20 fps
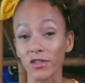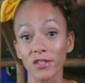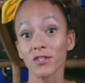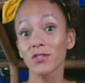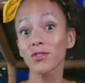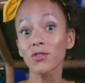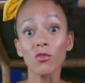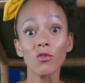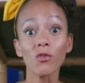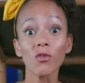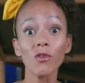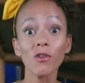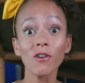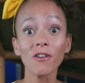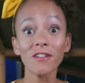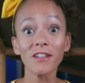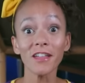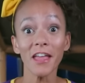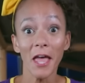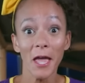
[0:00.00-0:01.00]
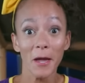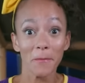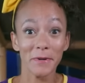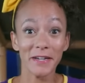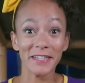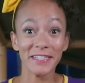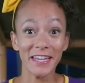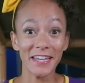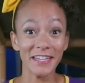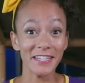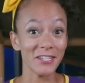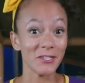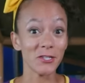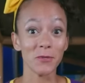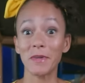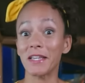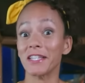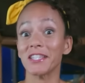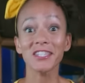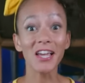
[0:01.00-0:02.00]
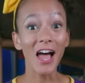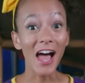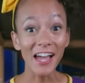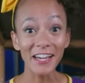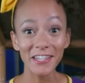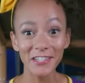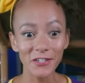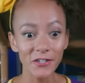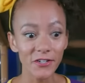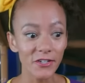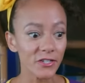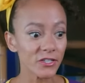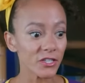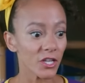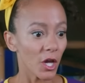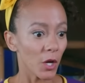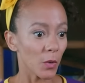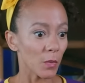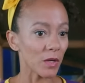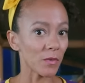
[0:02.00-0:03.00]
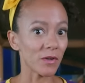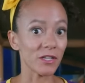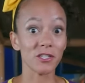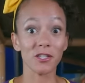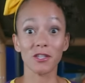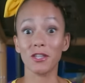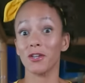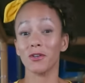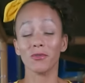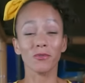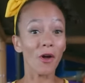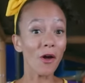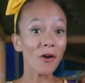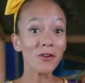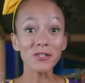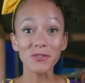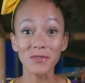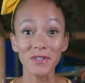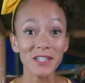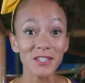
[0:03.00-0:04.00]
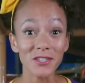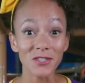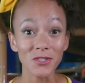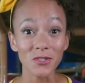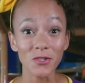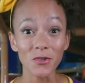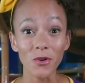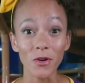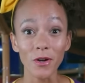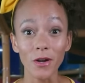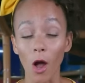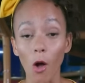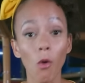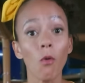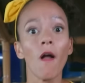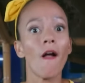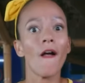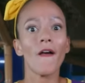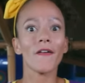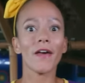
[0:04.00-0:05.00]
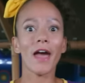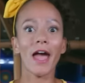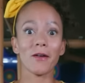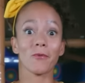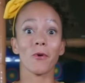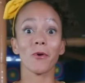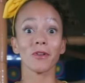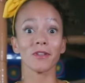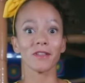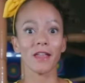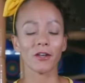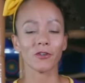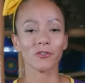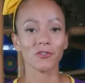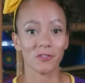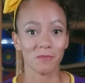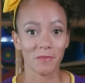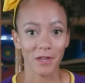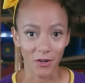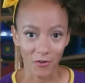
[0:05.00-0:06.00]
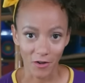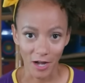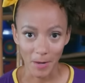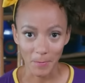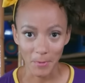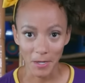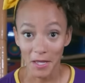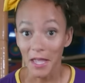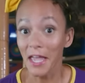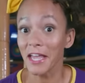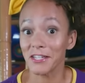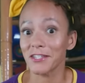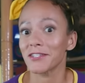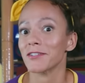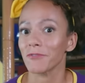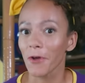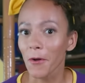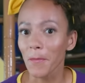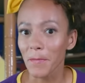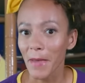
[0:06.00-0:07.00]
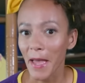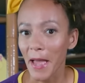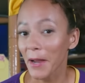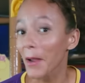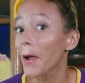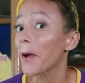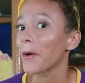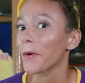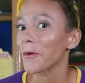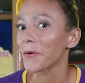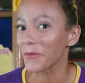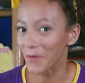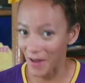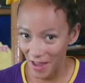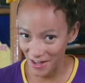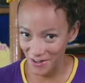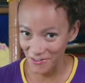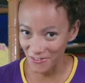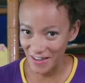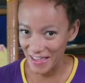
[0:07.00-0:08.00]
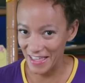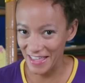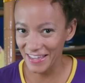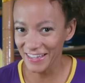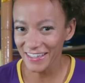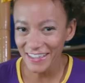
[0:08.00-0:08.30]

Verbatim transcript: to school, pretended to be doctors, we went to the grocery store. Oh, I wrote a letter to my grandma and she wrote back right away.